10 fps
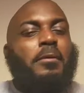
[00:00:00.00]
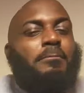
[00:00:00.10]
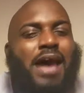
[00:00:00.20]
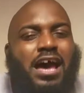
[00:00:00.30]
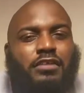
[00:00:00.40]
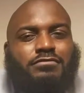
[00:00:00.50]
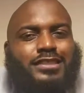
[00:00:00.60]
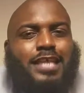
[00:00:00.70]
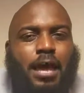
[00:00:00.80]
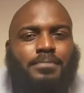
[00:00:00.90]
amount
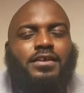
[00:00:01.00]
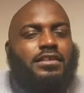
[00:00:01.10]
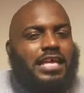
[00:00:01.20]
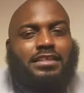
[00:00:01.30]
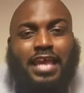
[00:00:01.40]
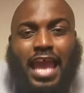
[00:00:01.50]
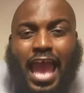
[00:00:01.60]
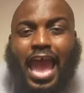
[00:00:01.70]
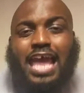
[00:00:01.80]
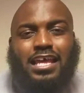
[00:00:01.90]
of depth that they
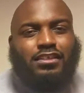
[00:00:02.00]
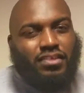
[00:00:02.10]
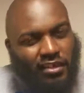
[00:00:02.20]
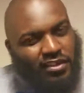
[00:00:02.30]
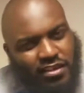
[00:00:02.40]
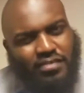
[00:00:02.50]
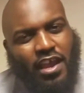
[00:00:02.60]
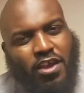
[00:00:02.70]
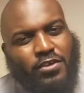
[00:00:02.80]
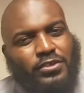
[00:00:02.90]
added to these
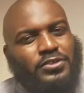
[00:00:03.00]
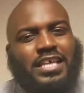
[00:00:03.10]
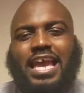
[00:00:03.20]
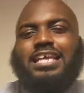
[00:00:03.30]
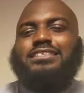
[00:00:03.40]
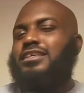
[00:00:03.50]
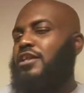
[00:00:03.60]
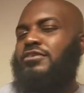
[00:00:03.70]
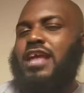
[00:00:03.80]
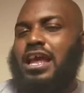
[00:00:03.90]
characters and to
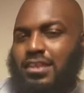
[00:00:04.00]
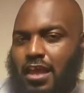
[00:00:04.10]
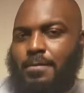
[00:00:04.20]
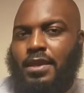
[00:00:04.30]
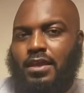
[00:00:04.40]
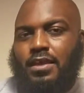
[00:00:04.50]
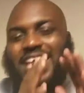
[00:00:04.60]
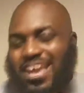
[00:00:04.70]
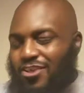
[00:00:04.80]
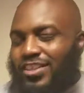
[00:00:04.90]
their dynamic.
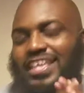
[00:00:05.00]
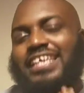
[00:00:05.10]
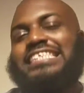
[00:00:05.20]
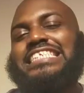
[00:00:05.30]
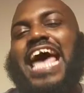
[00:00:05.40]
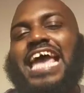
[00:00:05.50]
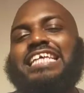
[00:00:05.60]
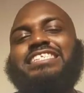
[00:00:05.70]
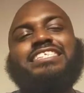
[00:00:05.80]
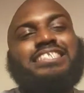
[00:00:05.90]
Eagerly
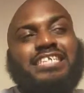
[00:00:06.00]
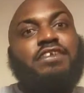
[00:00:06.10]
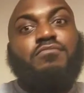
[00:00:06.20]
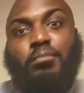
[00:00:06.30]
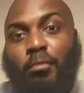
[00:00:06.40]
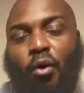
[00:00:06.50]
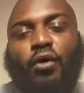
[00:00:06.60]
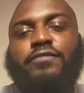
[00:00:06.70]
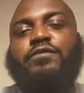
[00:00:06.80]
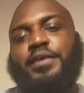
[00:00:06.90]
excited to see
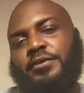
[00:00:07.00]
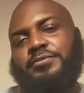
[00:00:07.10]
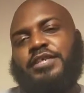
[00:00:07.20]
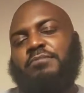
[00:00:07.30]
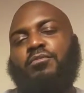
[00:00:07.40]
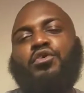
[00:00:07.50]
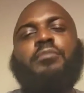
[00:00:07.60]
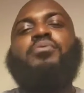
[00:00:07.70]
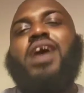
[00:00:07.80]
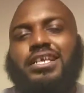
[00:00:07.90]
more films and more
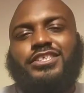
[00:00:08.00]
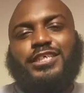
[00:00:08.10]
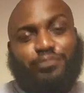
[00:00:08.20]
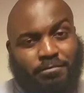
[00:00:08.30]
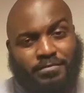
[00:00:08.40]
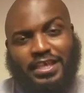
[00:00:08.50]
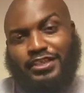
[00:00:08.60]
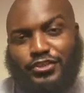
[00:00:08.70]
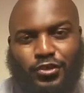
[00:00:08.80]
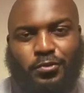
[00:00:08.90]
projects from
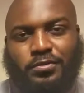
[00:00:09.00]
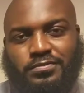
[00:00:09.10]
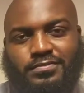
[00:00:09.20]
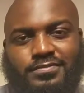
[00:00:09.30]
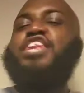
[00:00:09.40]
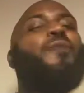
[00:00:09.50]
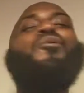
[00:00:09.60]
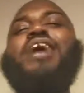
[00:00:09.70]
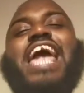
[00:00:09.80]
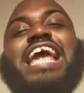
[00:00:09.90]
these two.
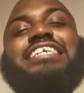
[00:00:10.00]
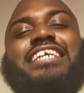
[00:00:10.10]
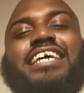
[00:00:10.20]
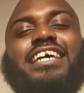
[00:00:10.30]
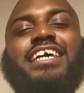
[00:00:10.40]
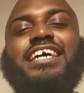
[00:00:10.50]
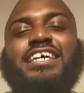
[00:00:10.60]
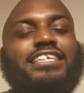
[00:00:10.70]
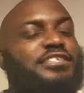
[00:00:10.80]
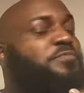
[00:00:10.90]
Number 8
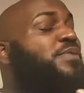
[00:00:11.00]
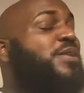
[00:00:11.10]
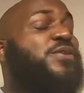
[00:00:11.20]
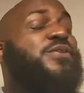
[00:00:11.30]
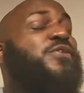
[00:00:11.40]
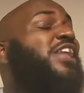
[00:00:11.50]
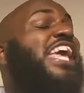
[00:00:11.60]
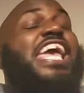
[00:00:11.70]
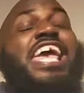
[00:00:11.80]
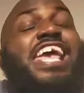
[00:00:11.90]
is
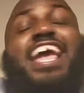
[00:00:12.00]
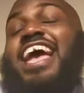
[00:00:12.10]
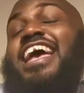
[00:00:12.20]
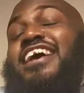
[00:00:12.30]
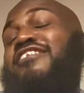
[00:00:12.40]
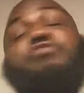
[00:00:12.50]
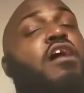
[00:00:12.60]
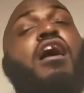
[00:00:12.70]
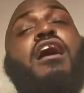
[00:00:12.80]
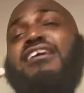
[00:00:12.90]
Beauty and
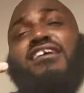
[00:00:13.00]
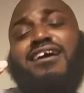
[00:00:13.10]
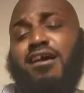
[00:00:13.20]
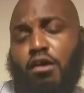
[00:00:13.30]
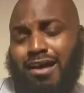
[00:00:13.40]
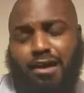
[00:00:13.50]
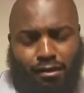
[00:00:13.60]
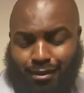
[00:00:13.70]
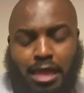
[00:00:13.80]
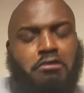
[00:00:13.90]

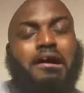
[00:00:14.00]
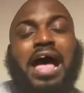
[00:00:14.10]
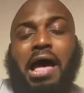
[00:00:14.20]
the